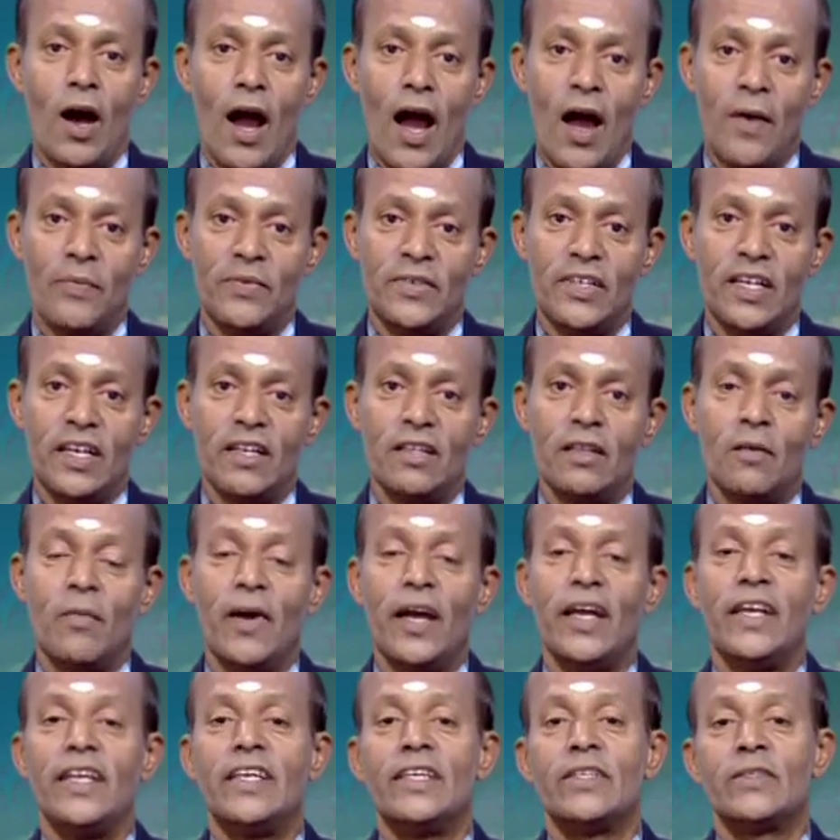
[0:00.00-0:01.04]
After the
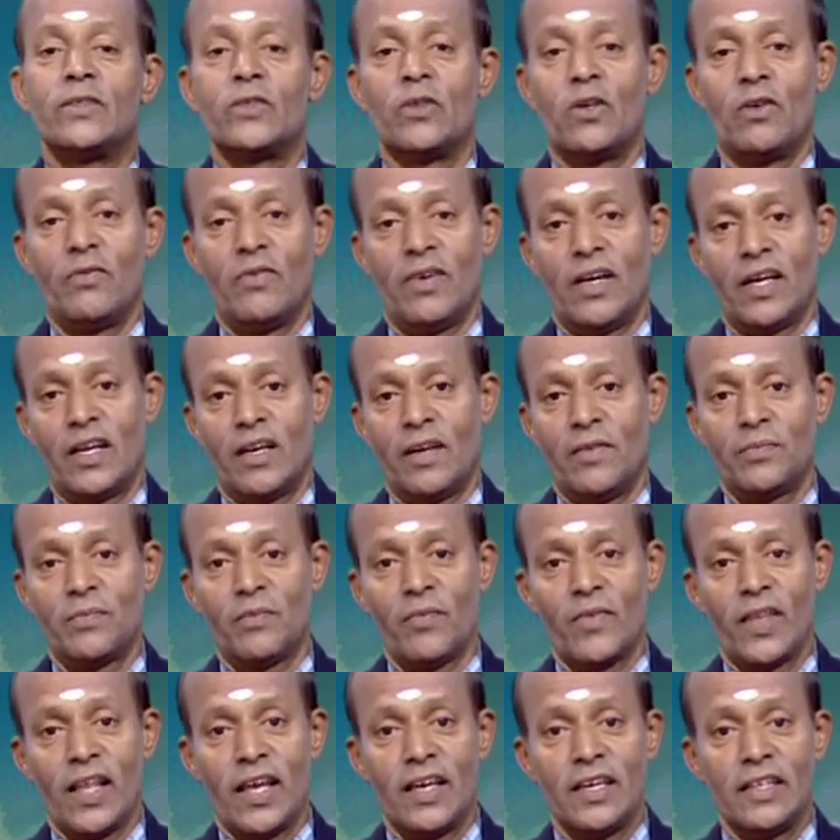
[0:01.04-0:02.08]
mining is over,
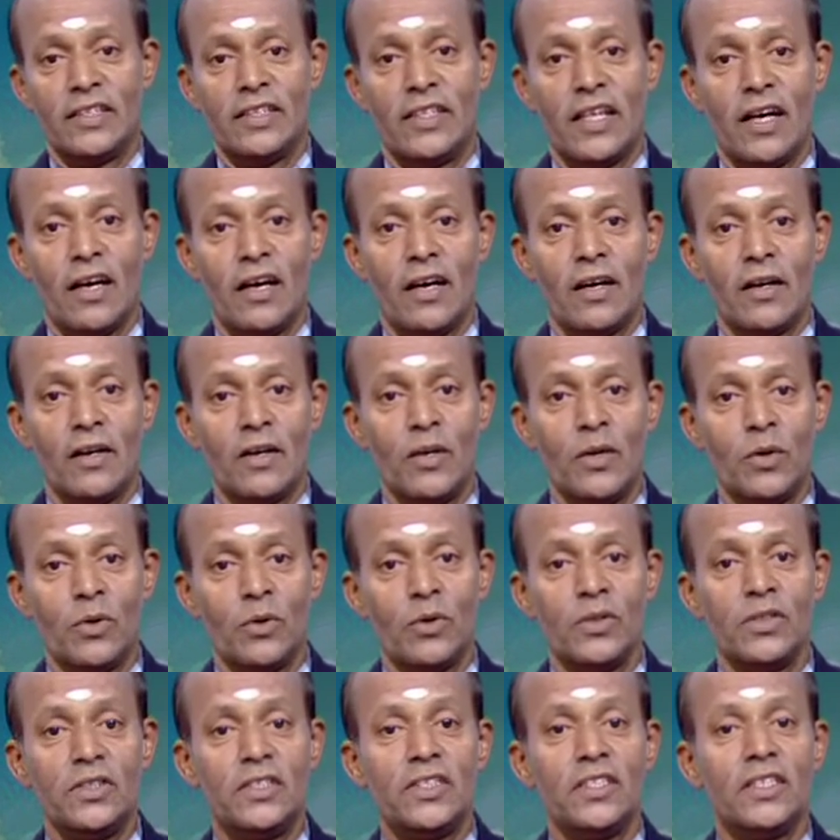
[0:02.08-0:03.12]
the
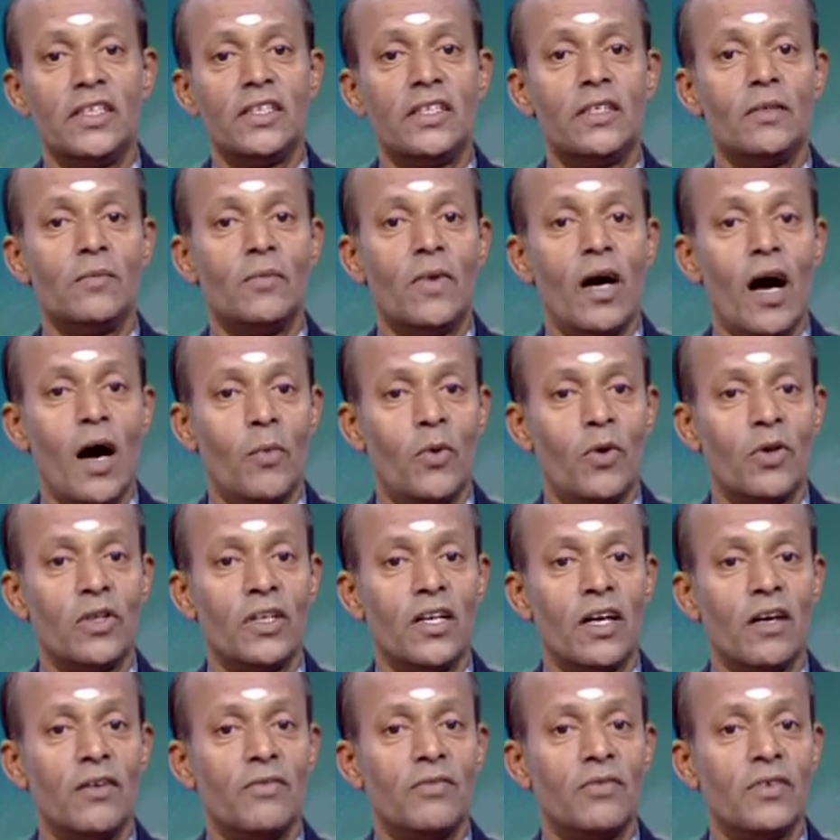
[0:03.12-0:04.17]
huge
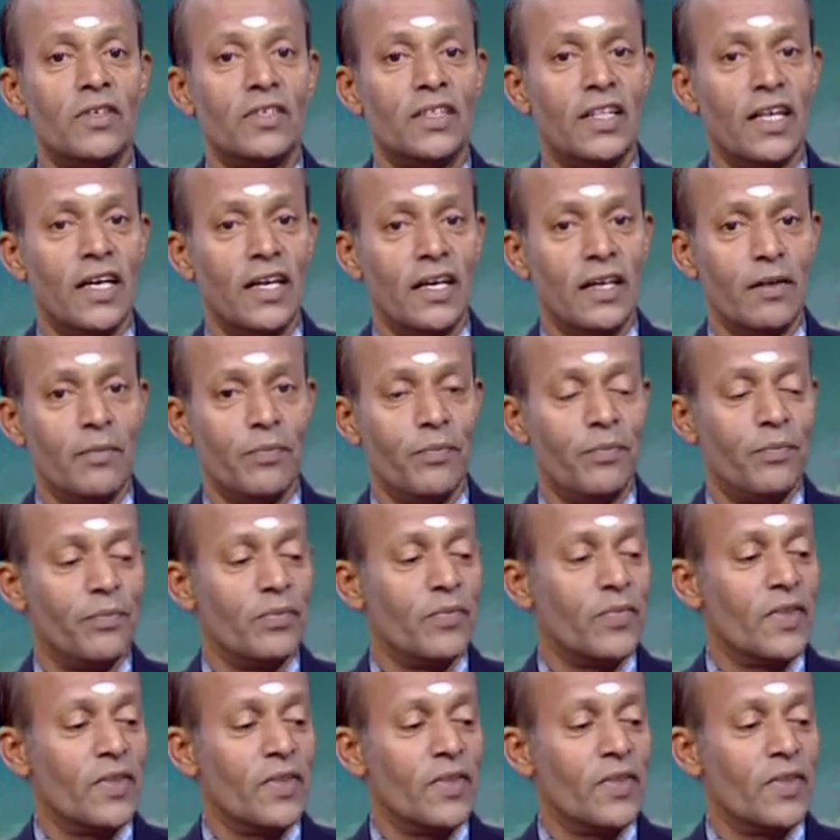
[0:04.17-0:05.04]
amount of the